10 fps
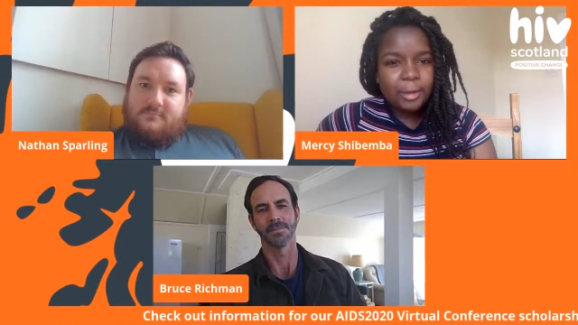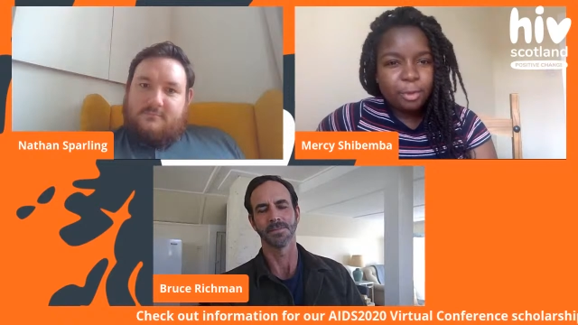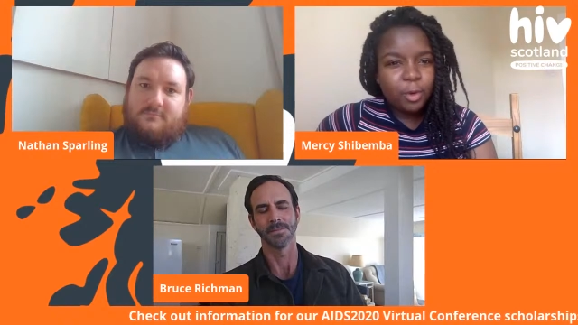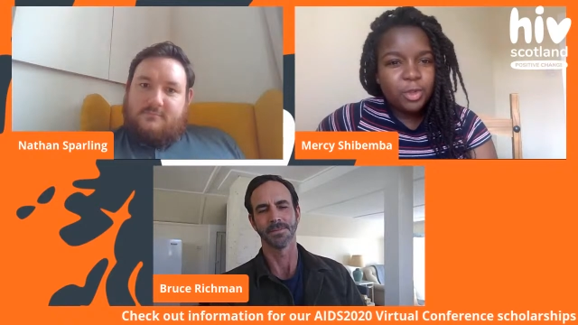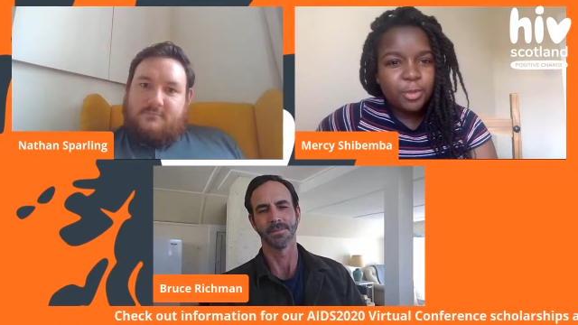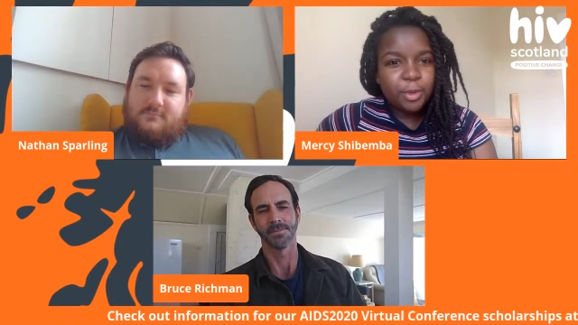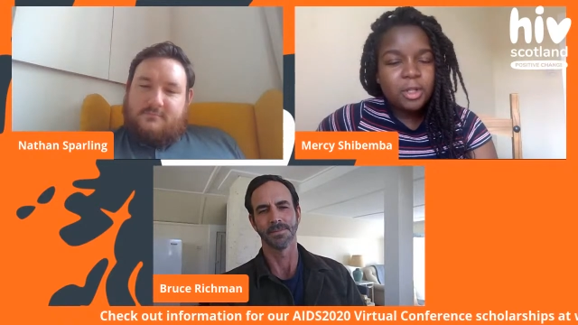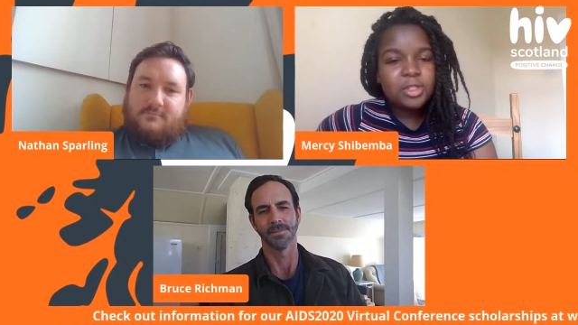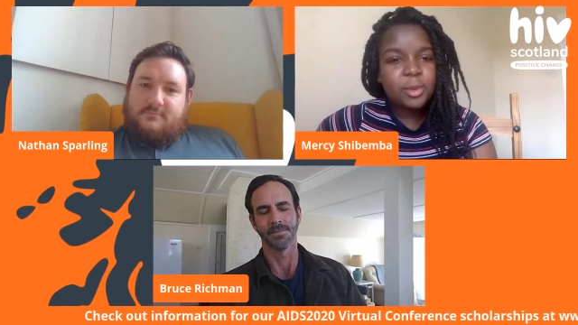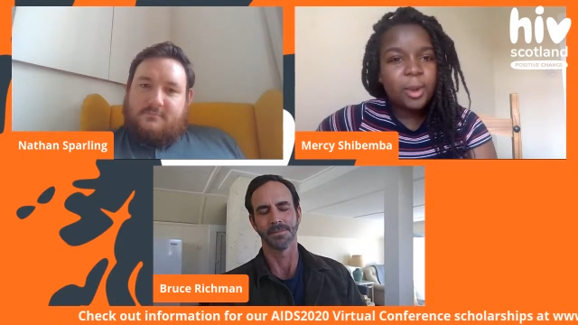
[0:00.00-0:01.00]

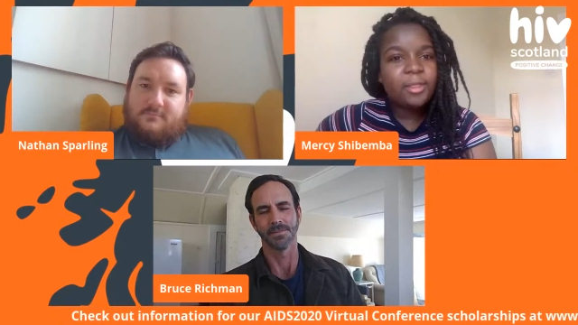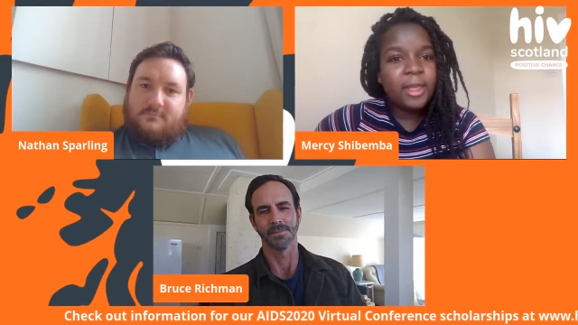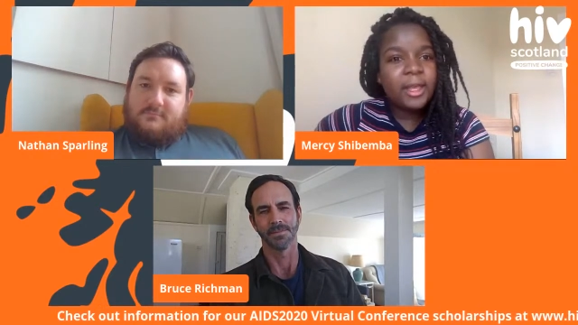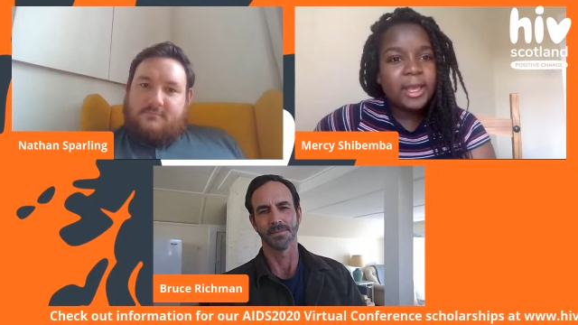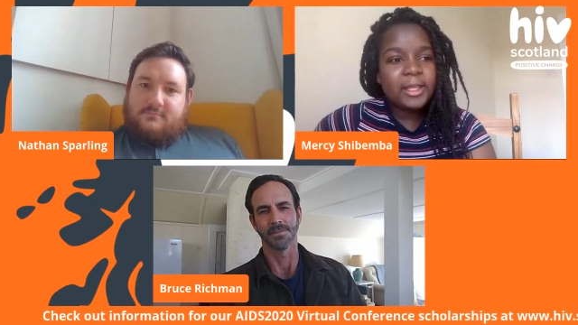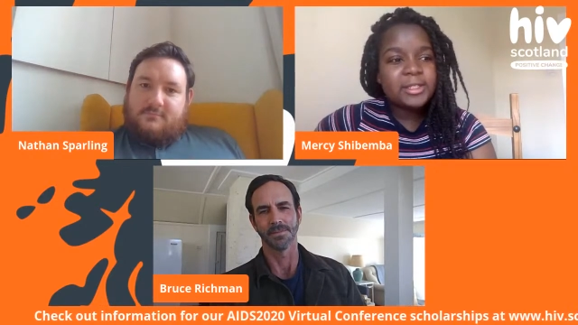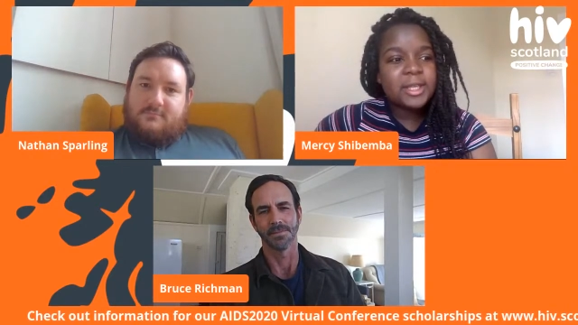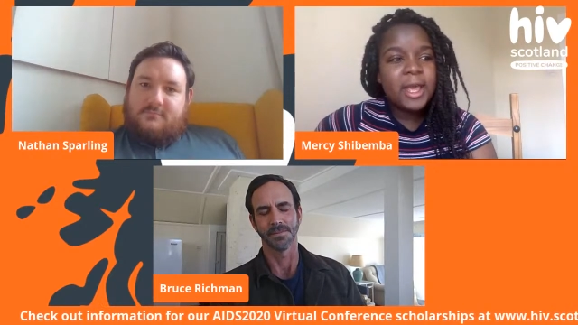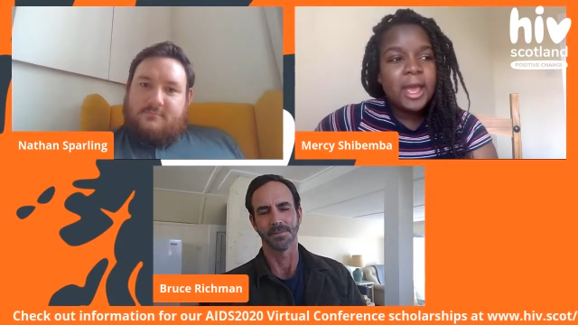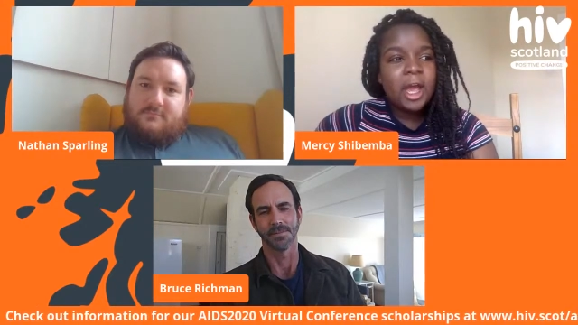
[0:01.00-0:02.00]
Speaker 1: approachable so i think it's
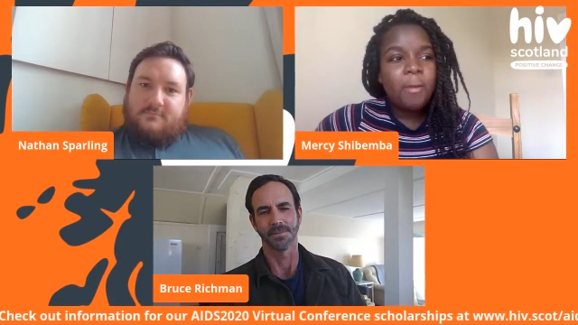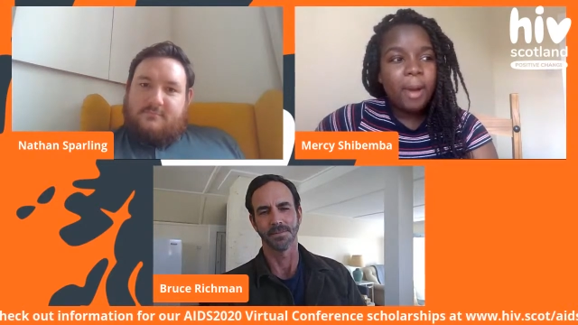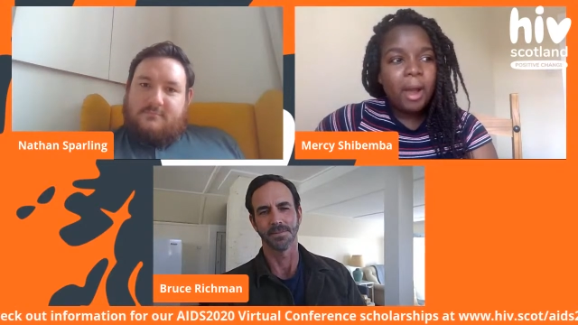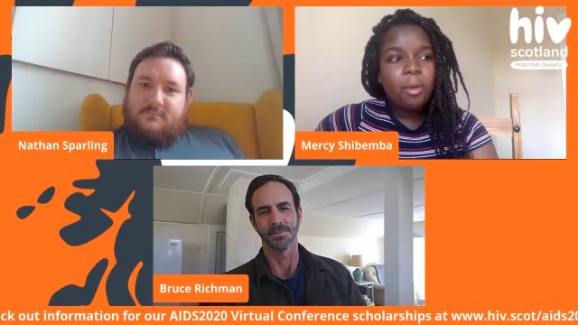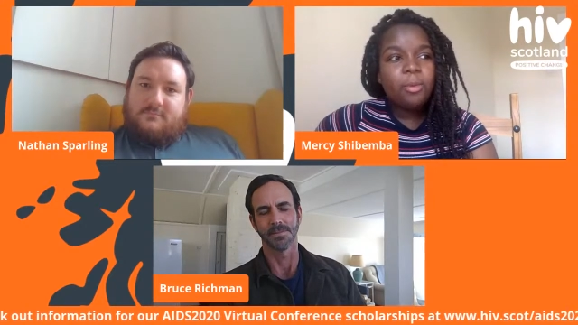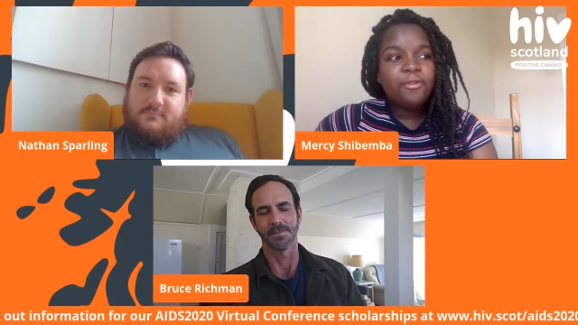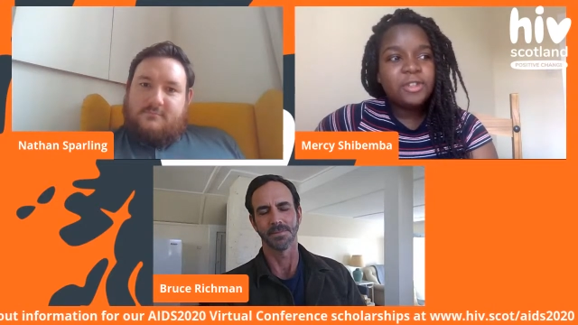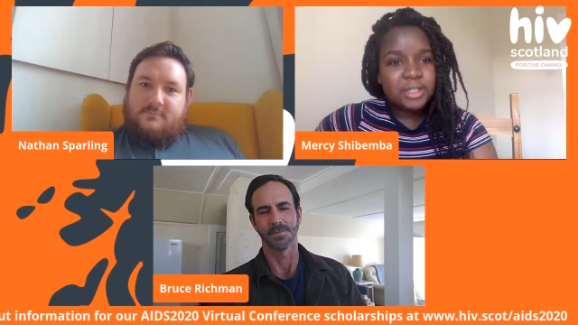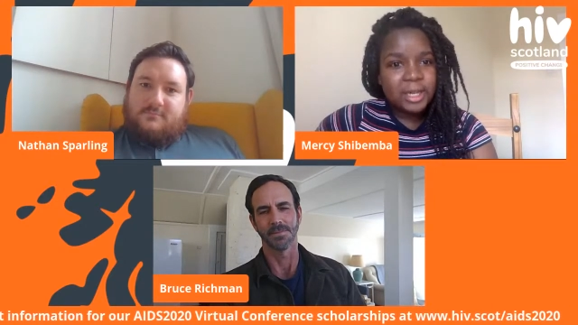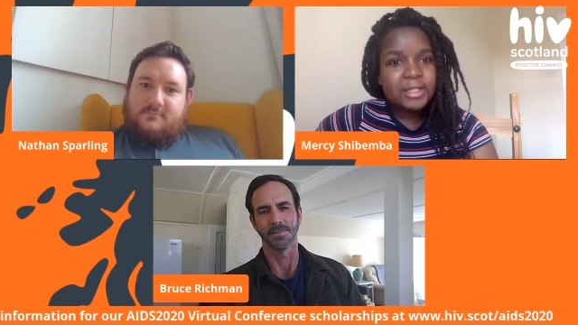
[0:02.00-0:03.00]
about
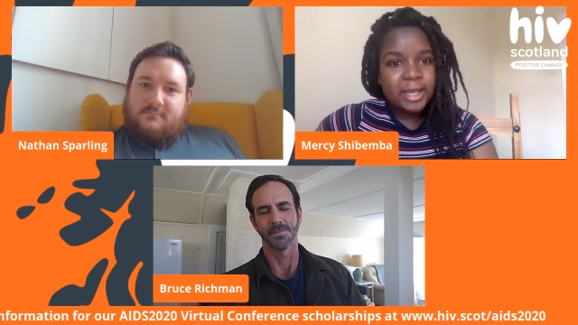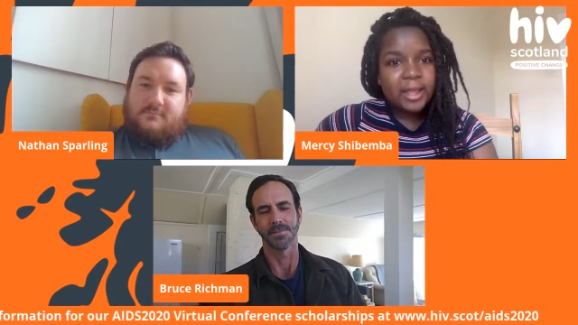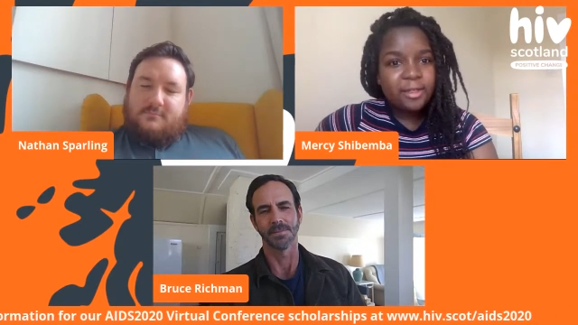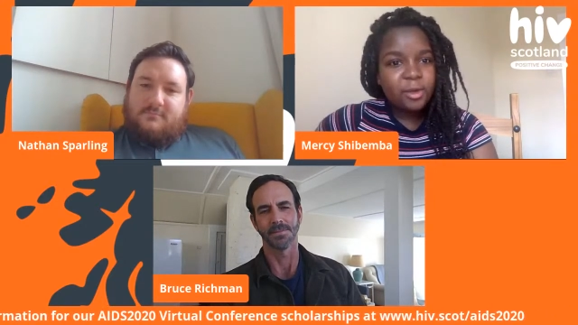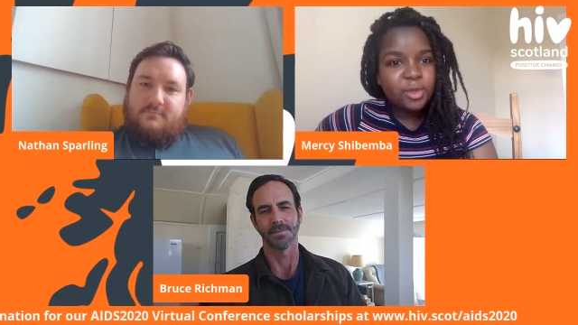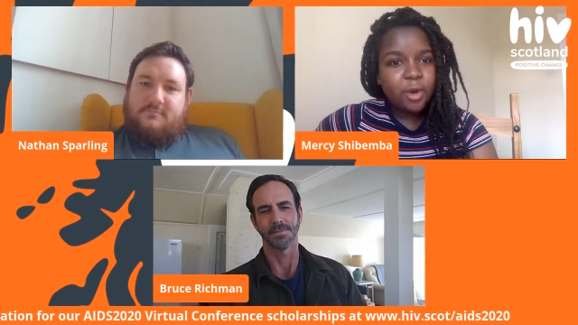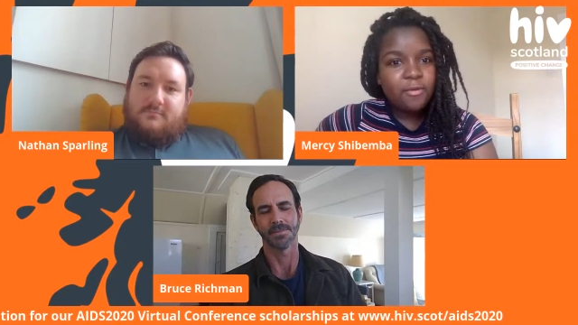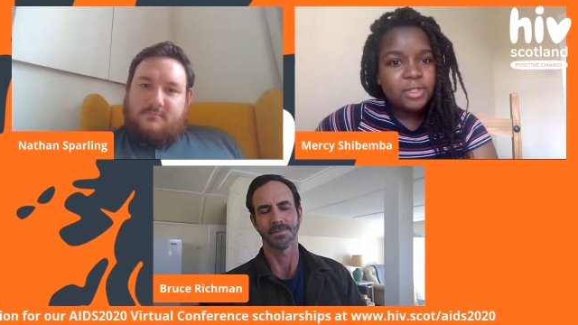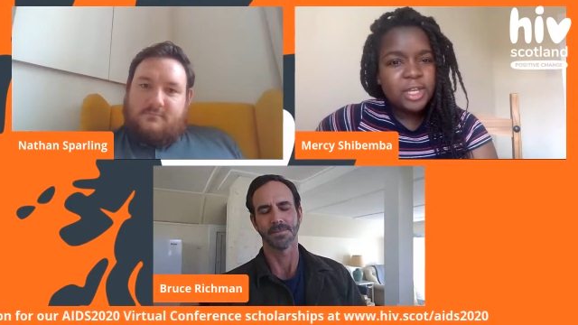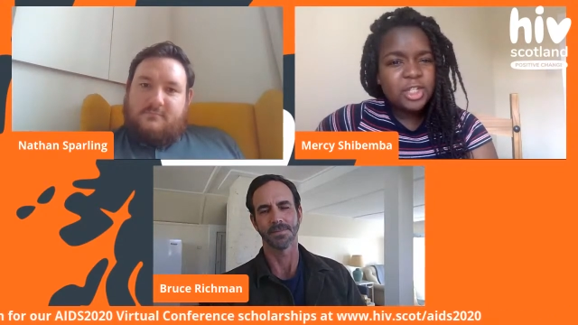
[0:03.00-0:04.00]
facilitating those
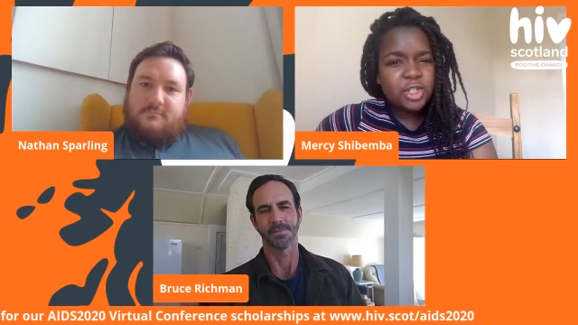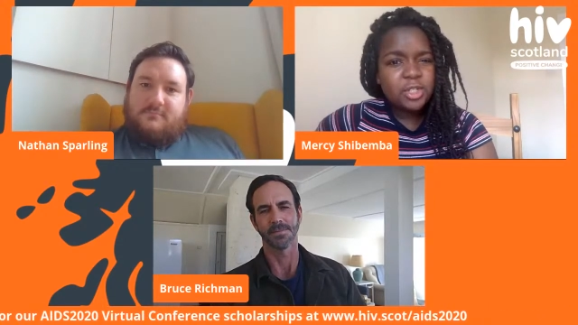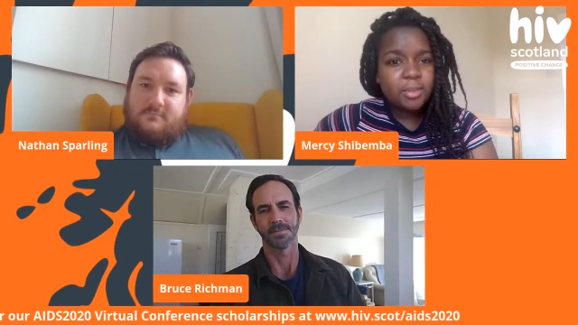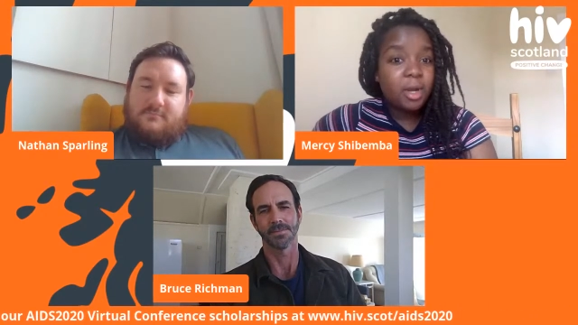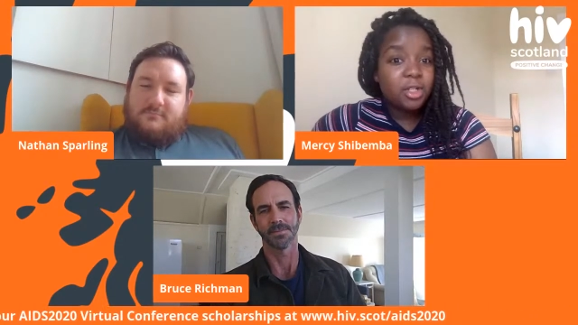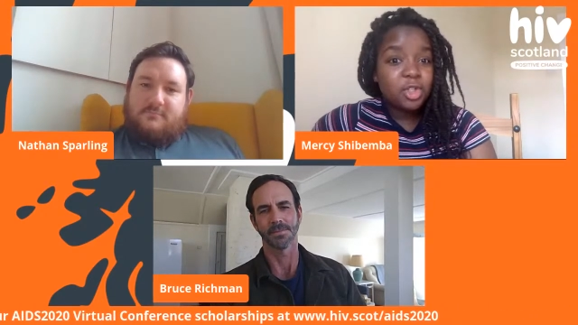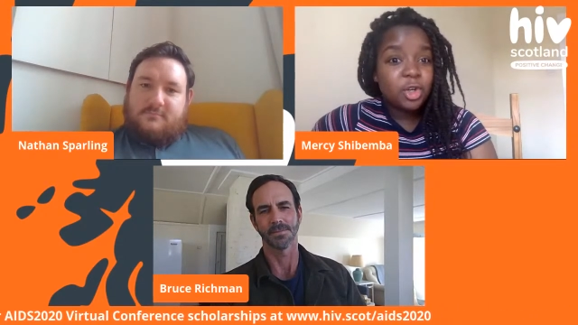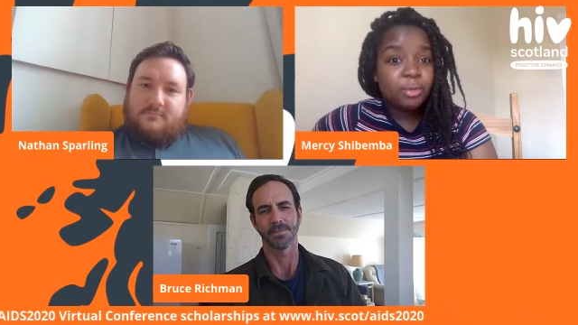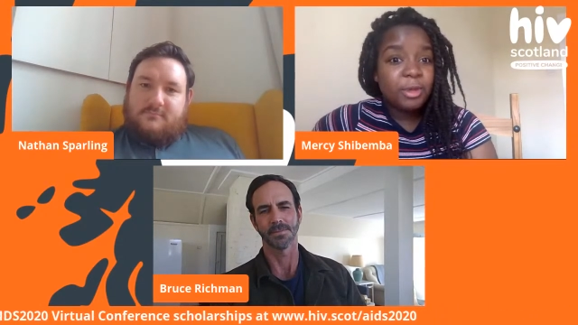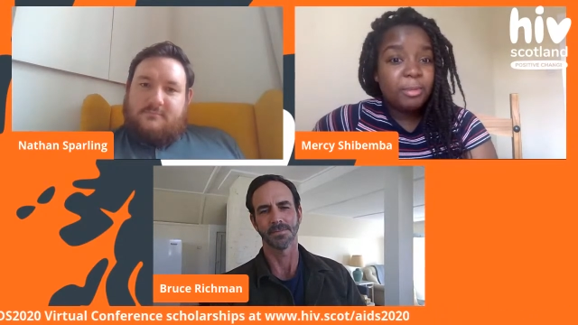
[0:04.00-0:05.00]
conversations amongst
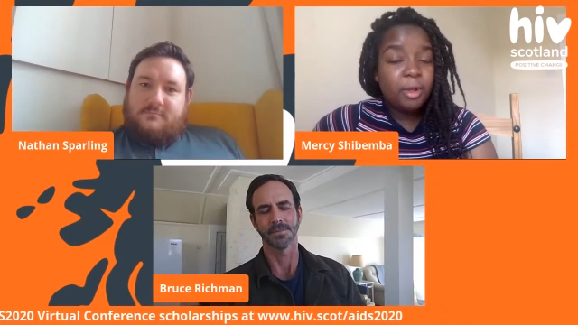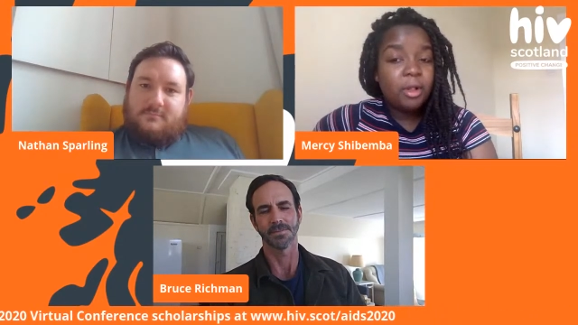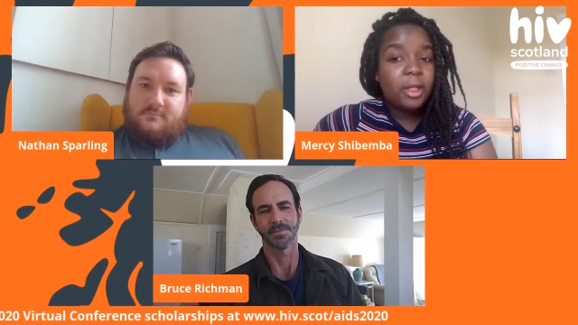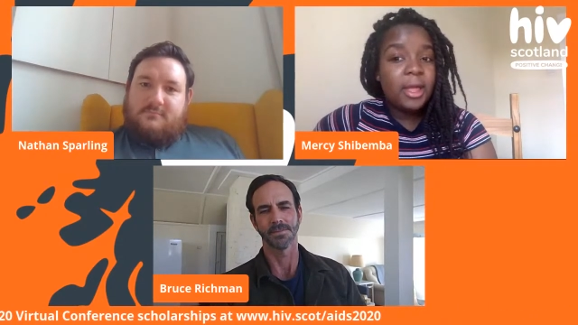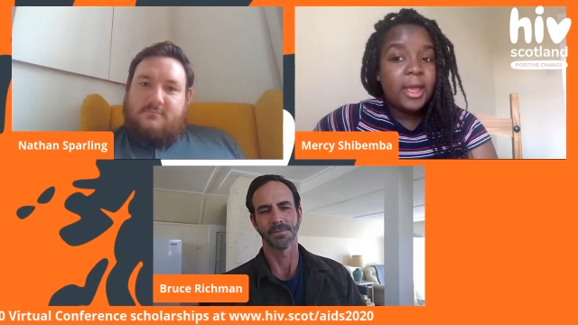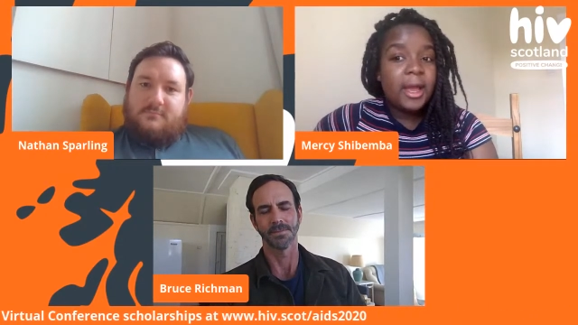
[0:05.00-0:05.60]
young people